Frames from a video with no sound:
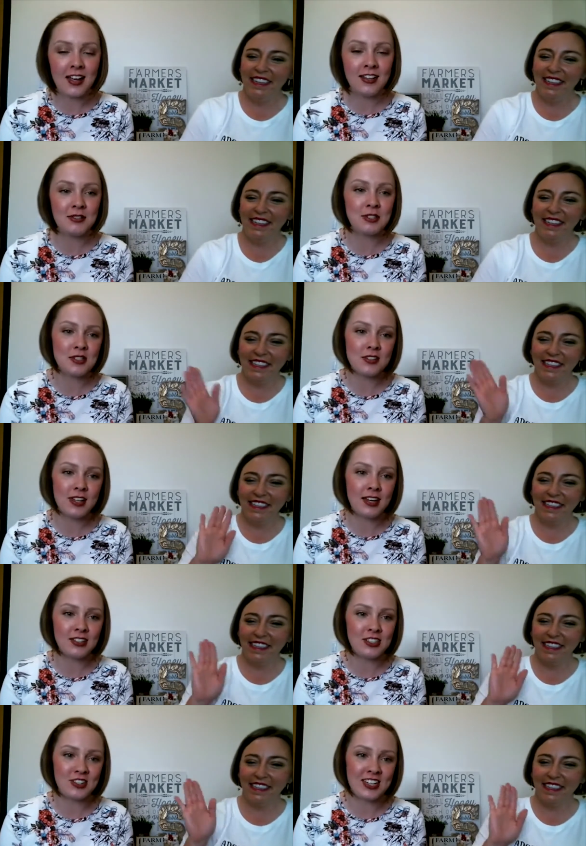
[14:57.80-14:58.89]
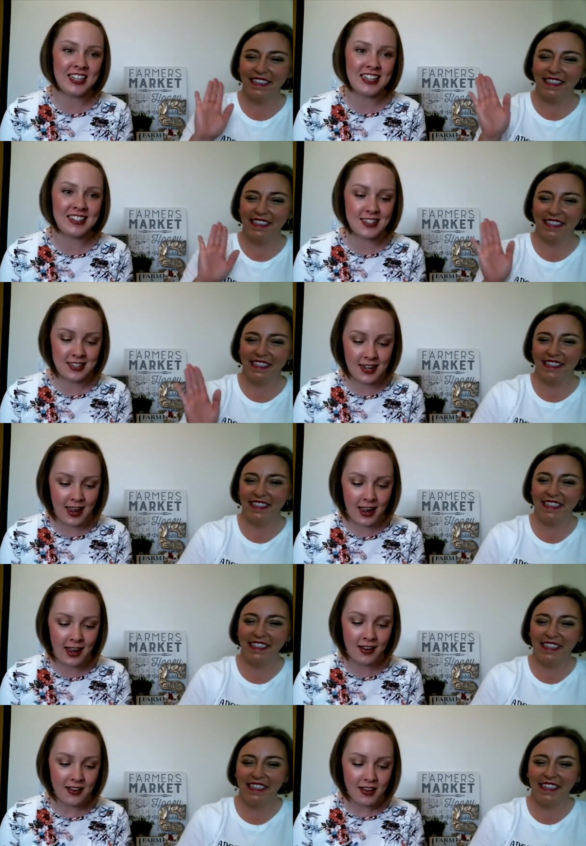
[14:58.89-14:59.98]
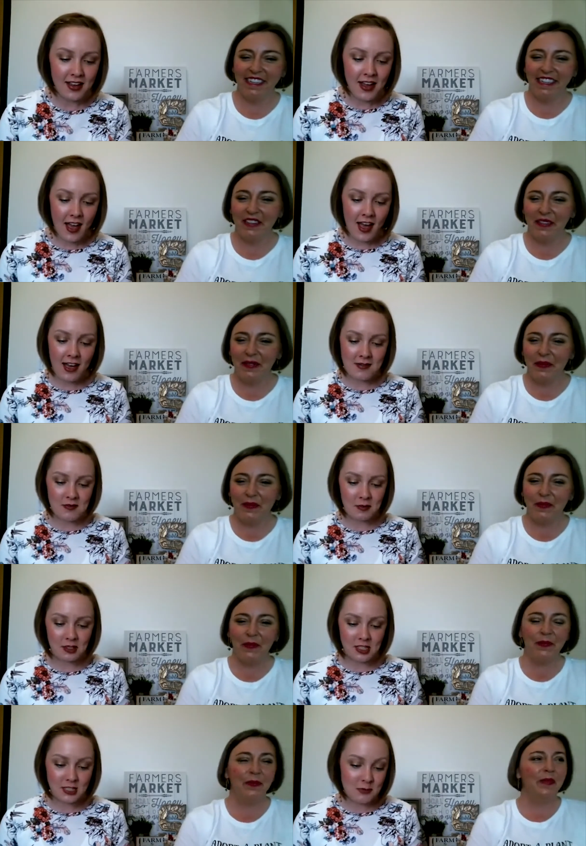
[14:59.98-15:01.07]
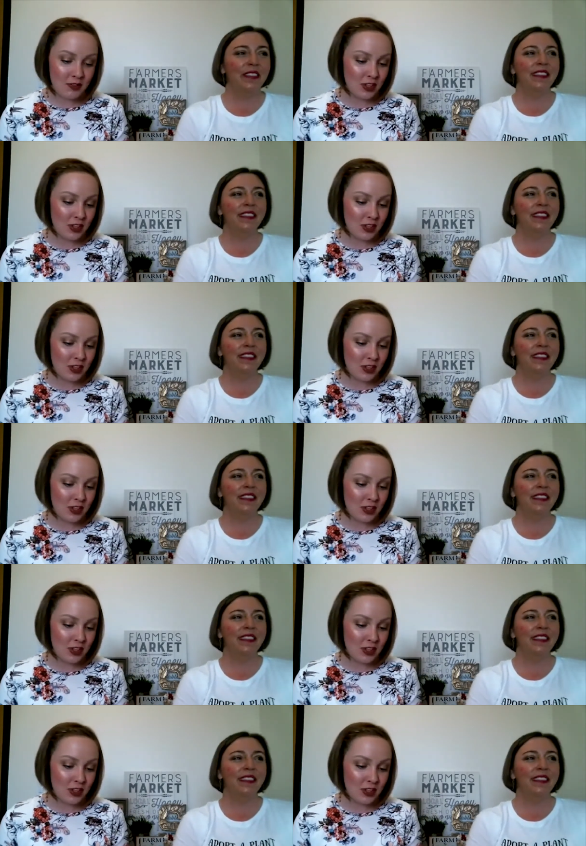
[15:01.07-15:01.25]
Speaker 1: and Sally. We're so glad you're joining us today. We're